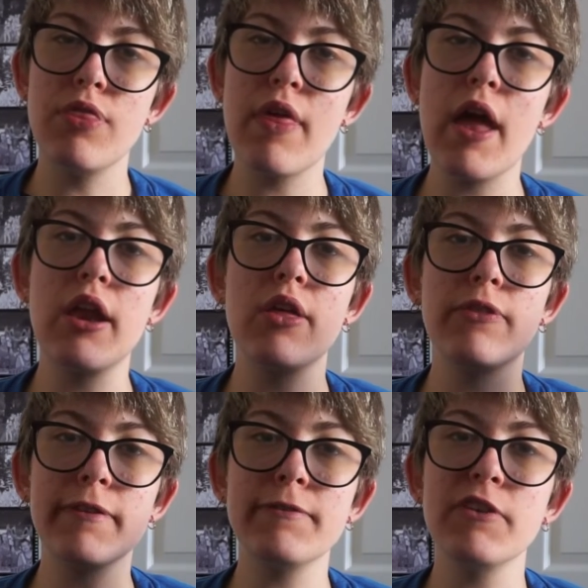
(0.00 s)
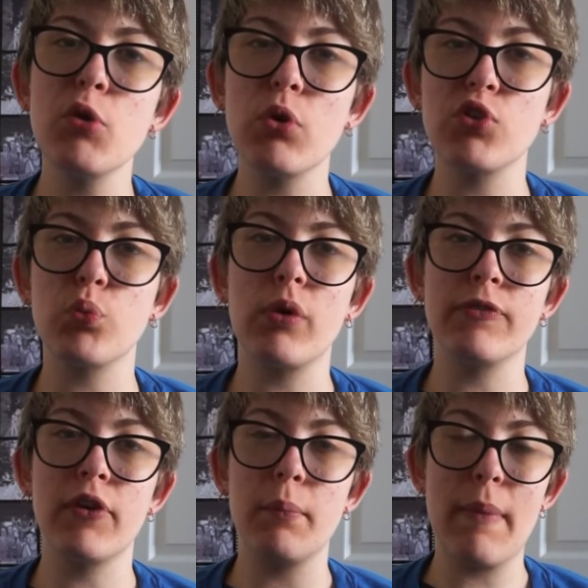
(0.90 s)
then the viewers
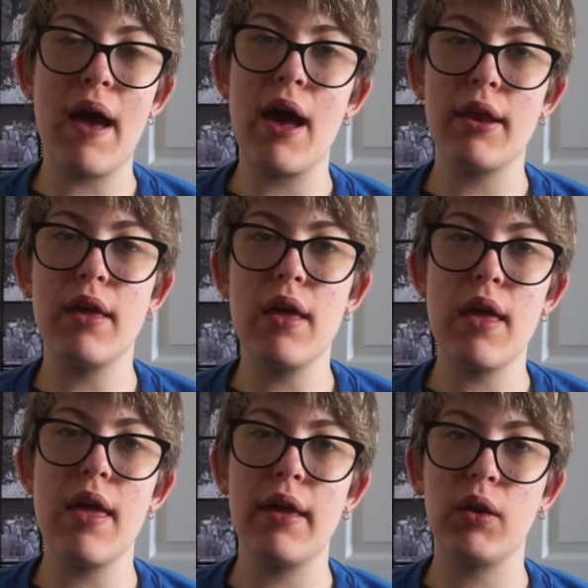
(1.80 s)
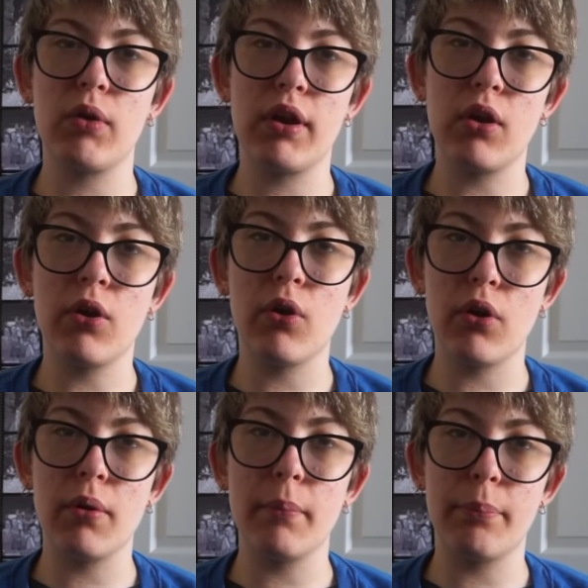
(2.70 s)
will feel mad, angry,
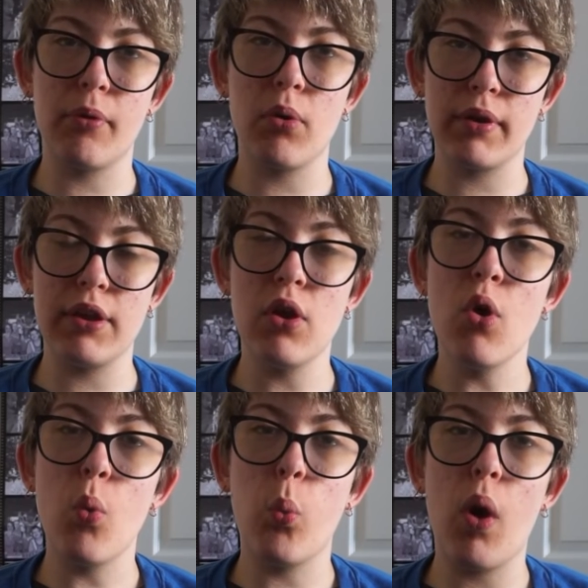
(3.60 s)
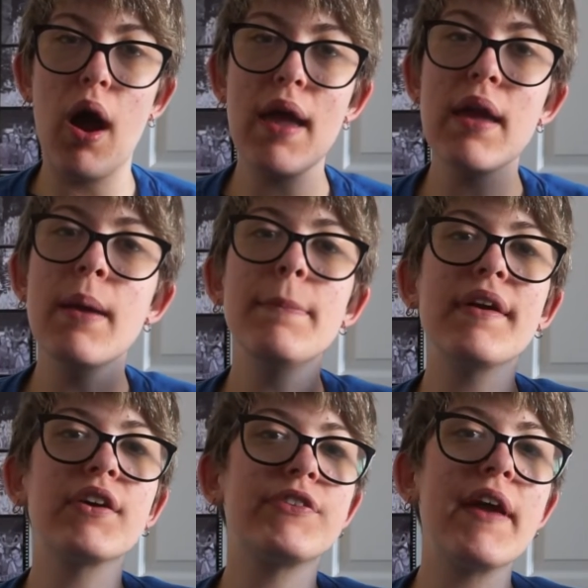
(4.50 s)
hurt, broken. Why?
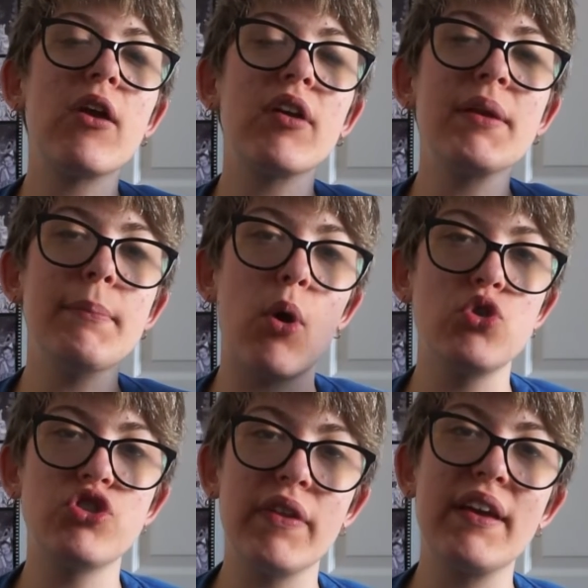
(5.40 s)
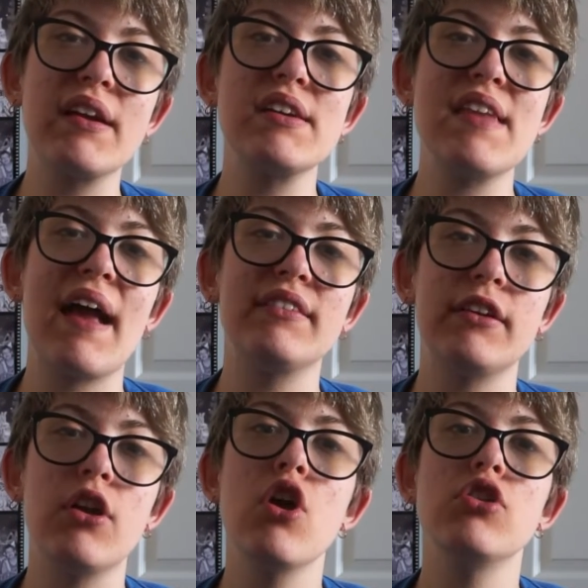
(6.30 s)
Because they are emotionally
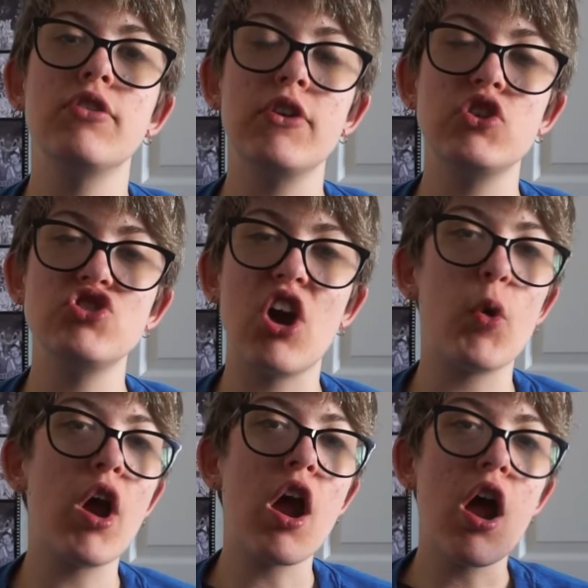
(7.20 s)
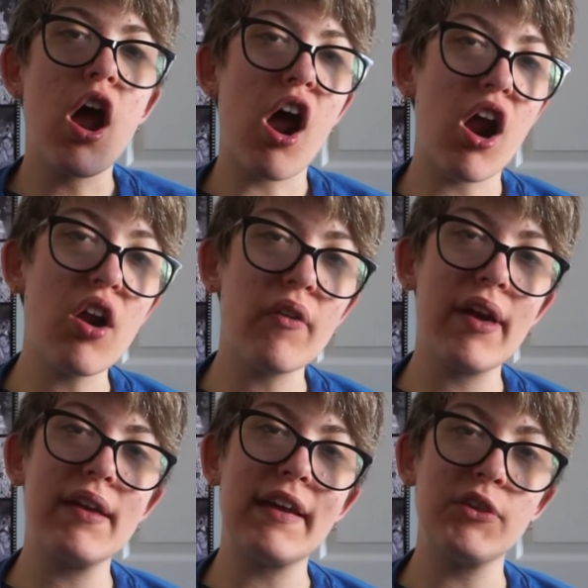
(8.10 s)
connected to the show.
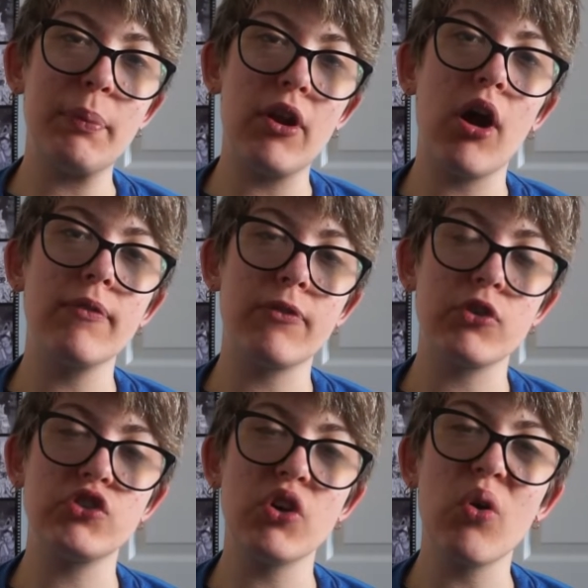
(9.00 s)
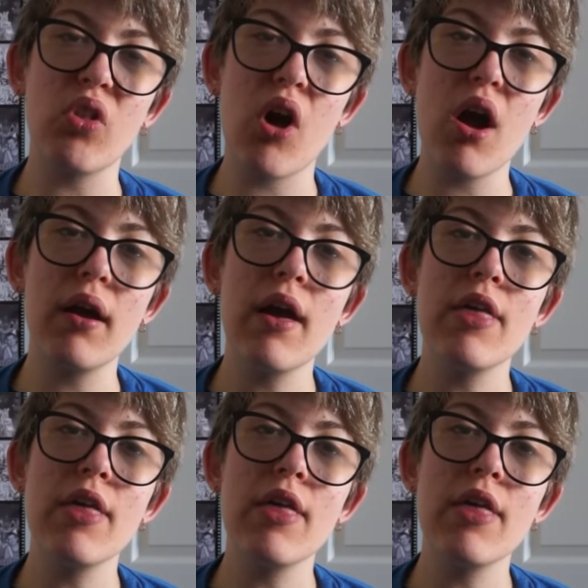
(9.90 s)
Heartland has been on for so long